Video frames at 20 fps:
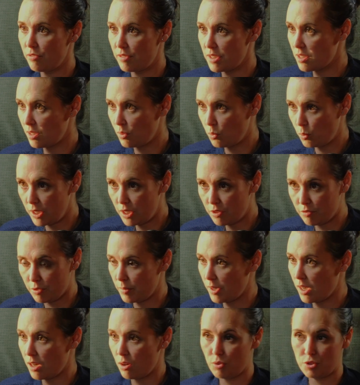if it's in a week
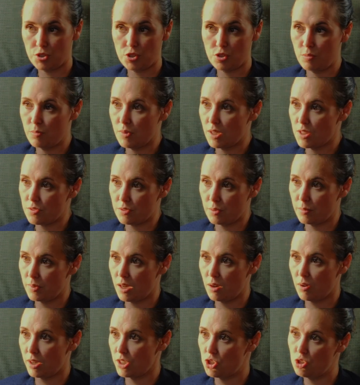from now or 2 months from
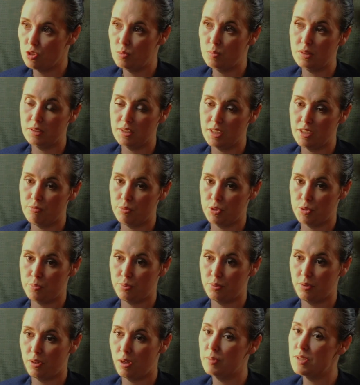now. I do believe we're
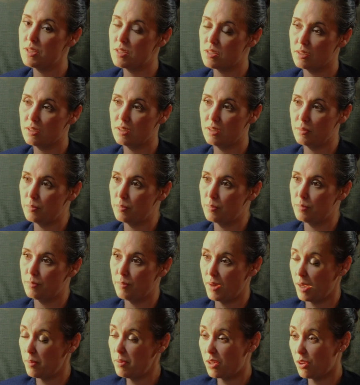probably still going to
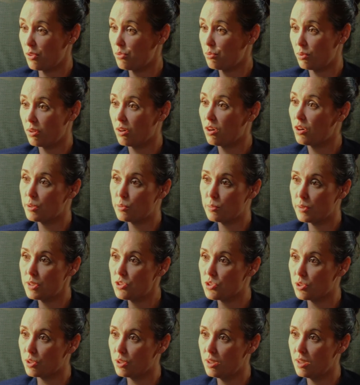maybe go through a hard
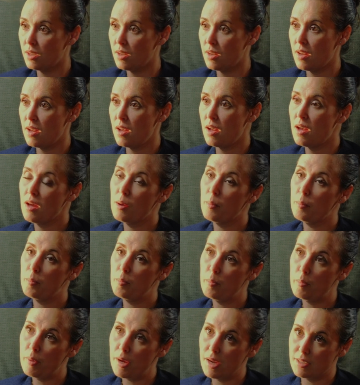winter.
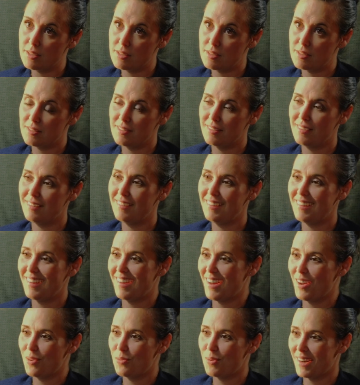But
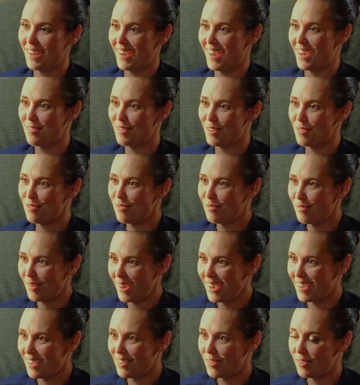I want to have the
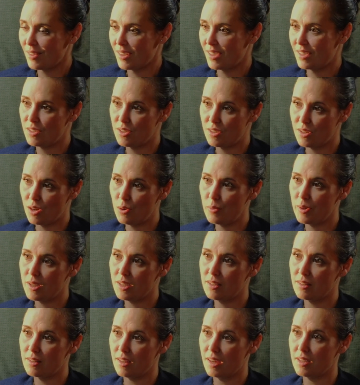faith in
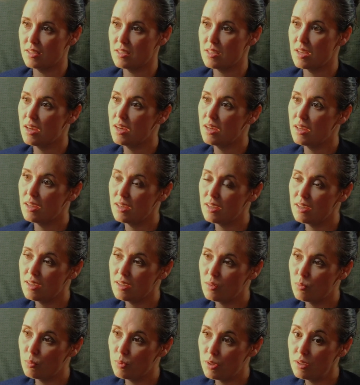knowing that
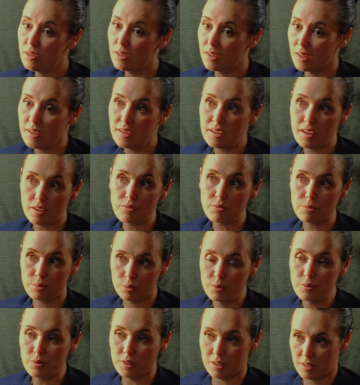we're going to get
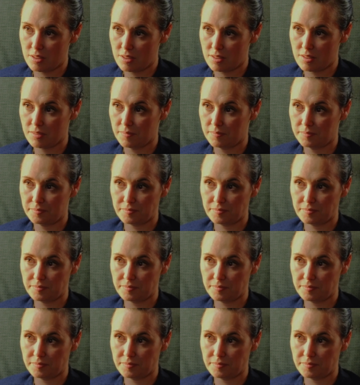through this.